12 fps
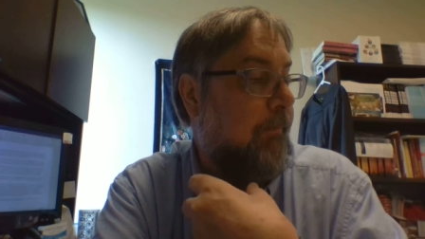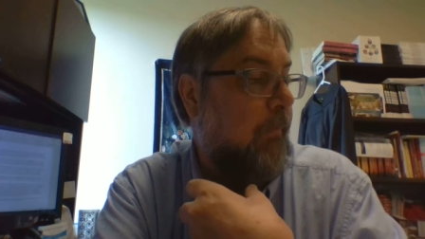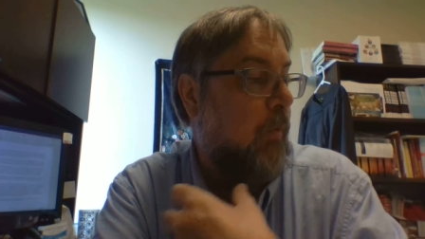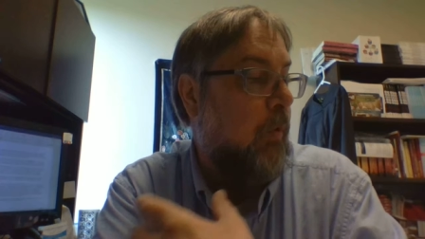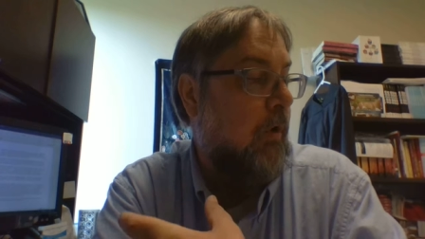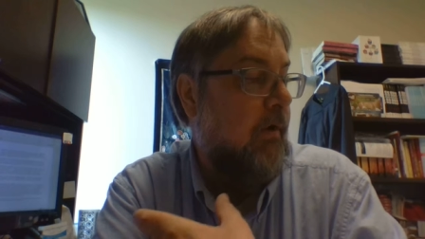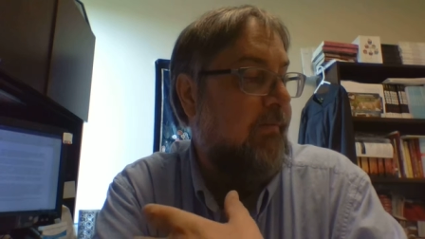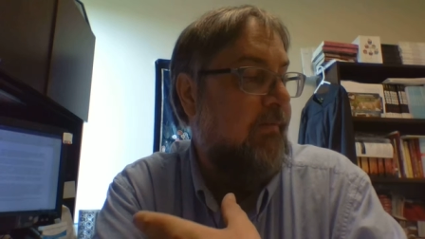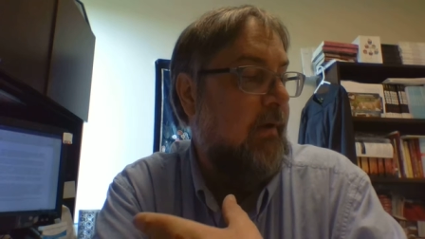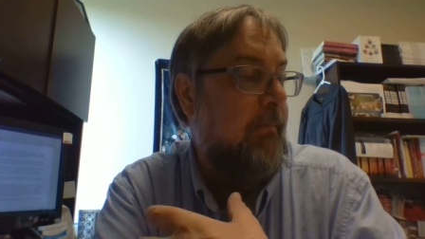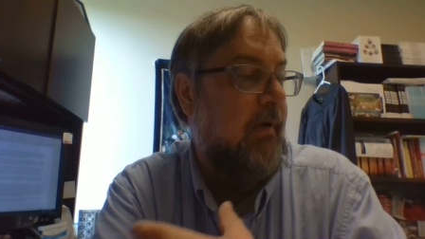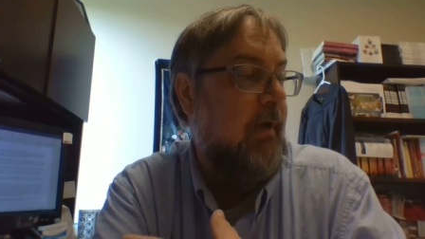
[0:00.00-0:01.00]
words
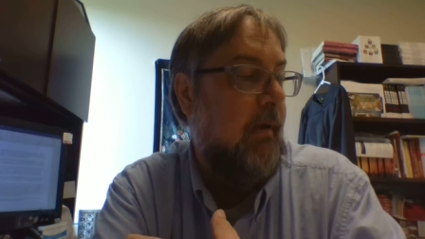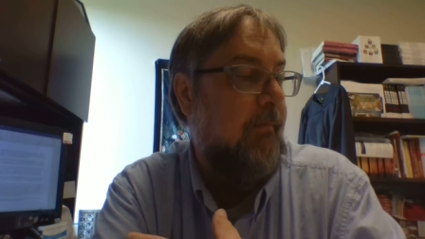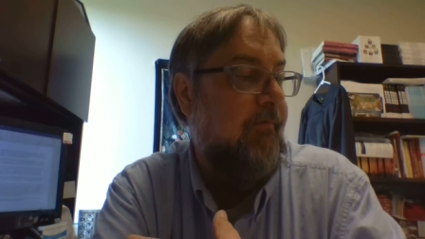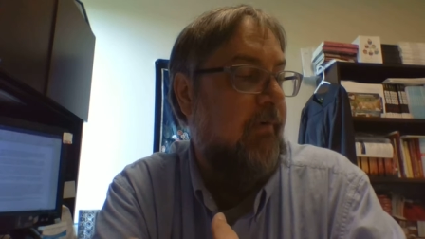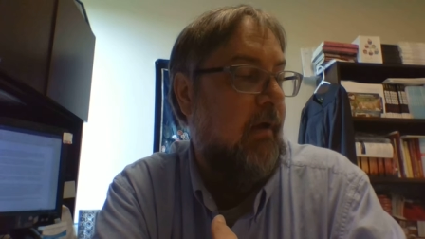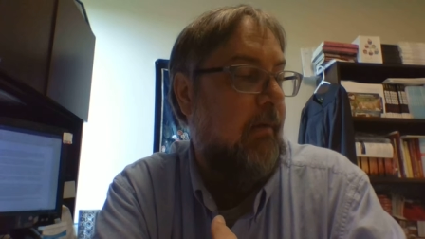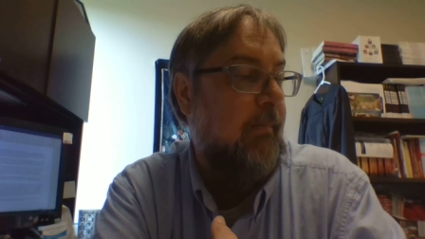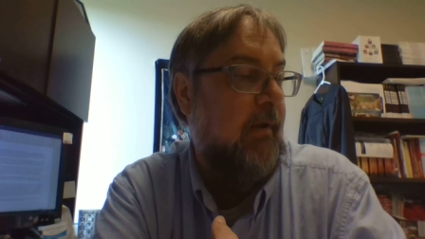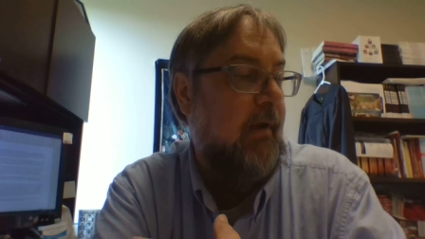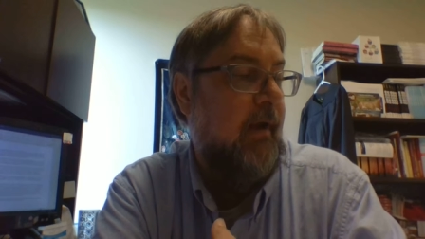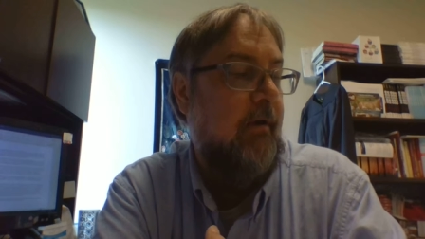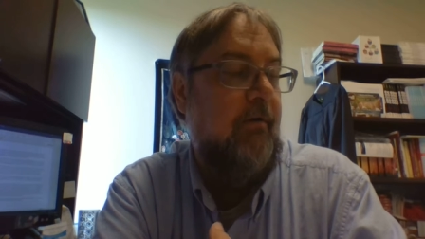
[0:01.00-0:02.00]
seemed to come from
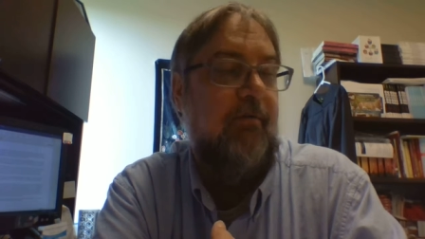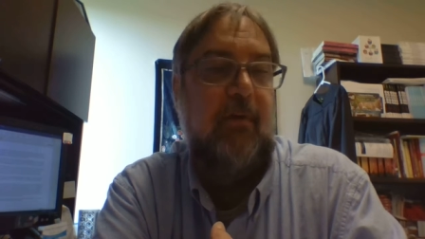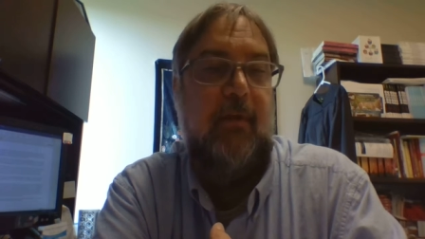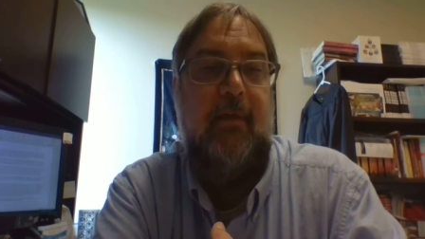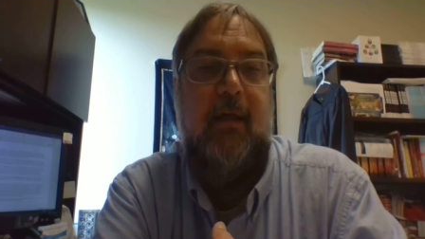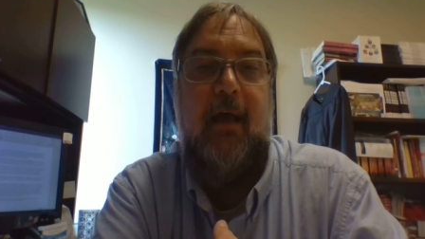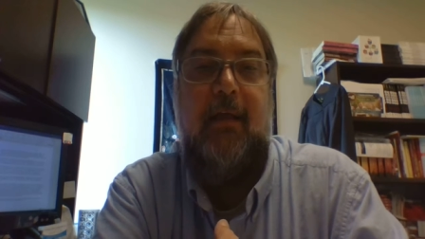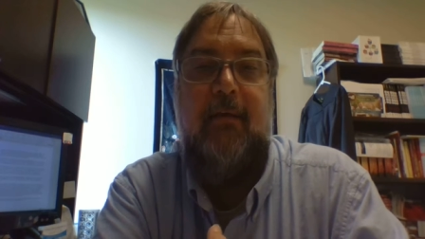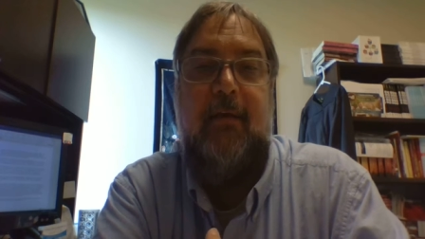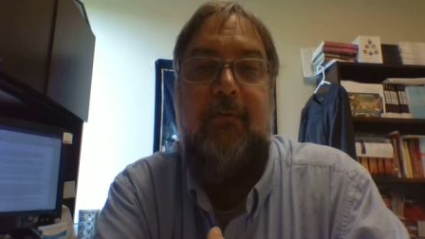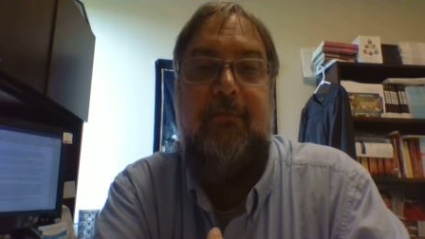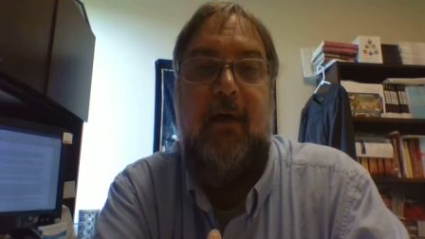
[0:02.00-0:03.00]
an energy that
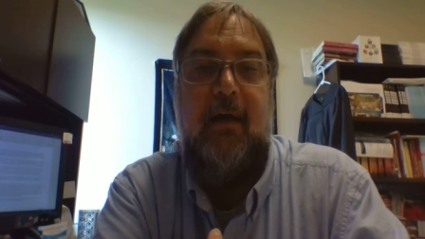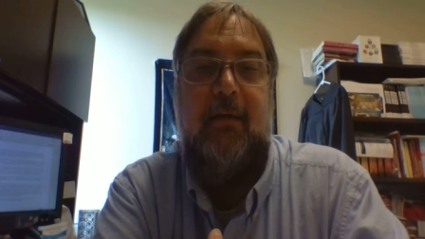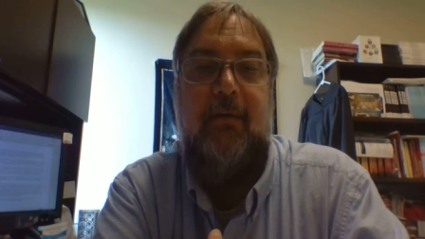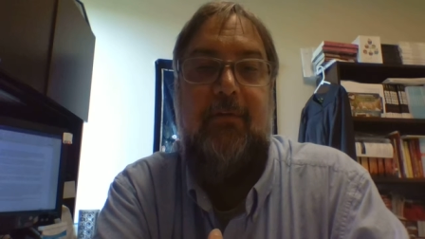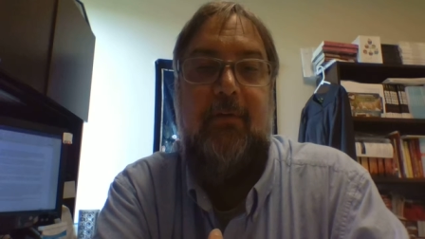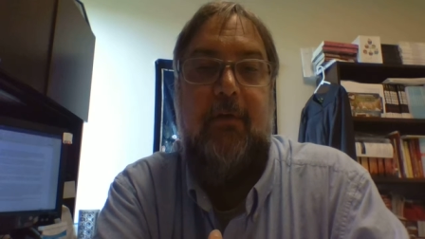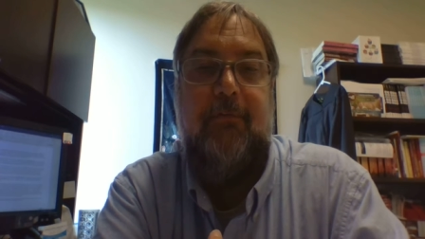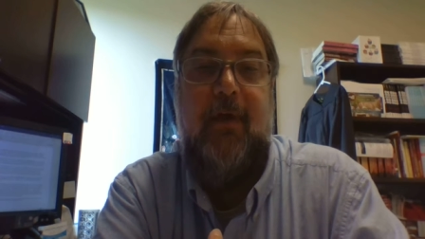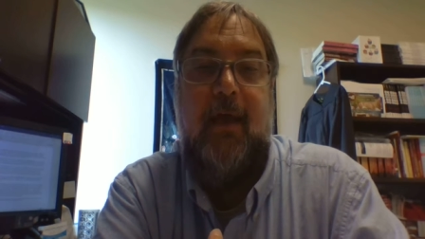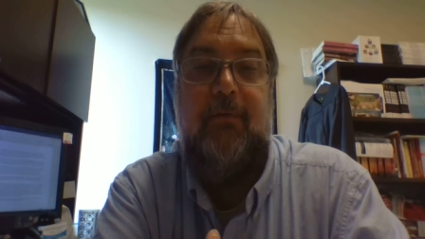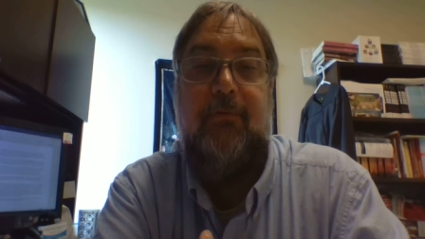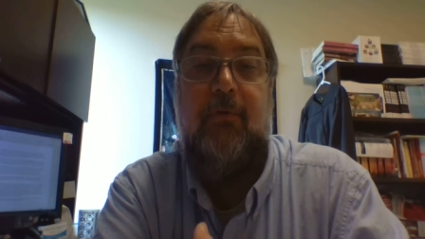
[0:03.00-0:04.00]
identified itself
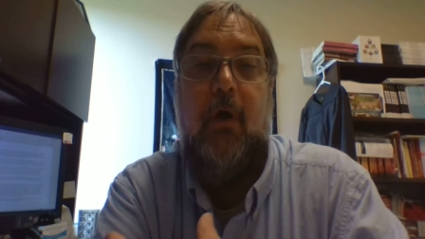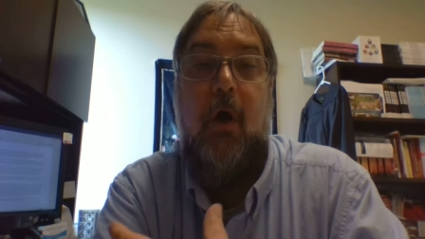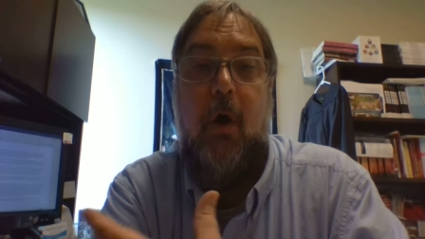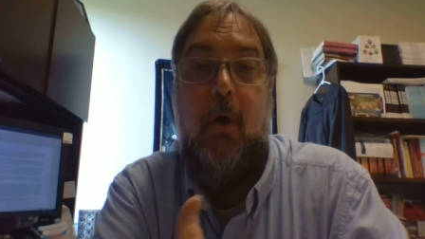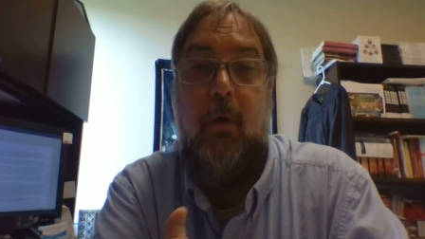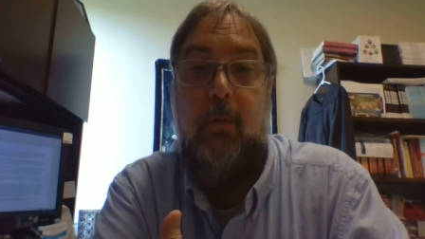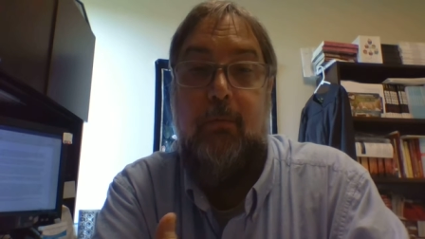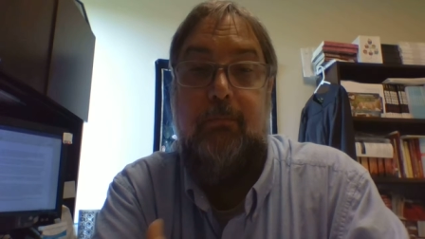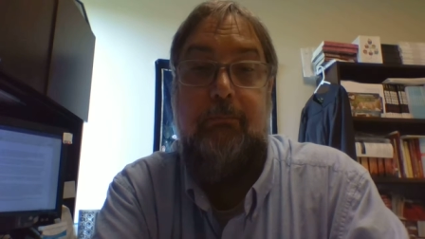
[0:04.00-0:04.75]
as O.